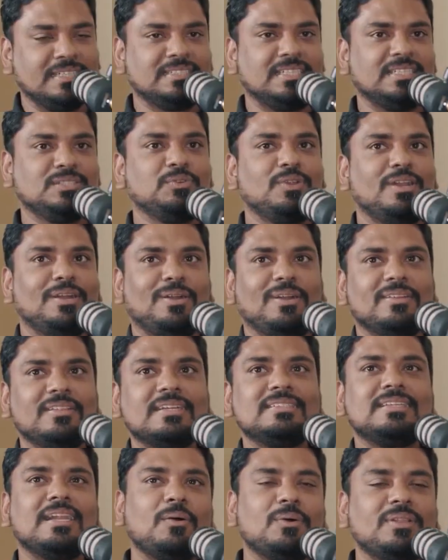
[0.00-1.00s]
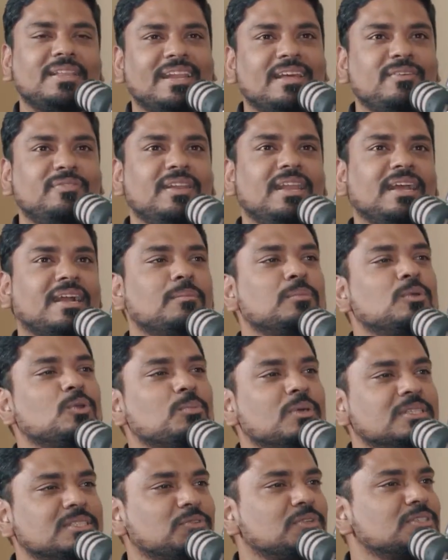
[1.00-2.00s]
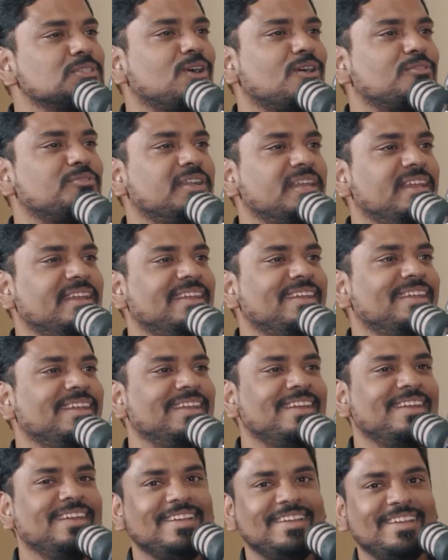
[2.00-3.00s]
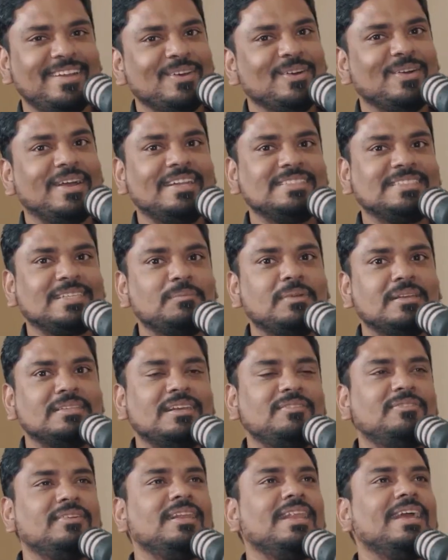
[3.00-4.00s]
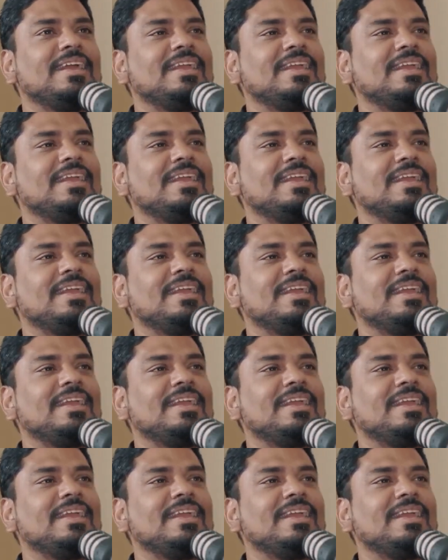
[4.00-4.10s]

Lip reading: successful and all of that. Now and then I feel like I'm too much of a softie, you know, and sometimes I feel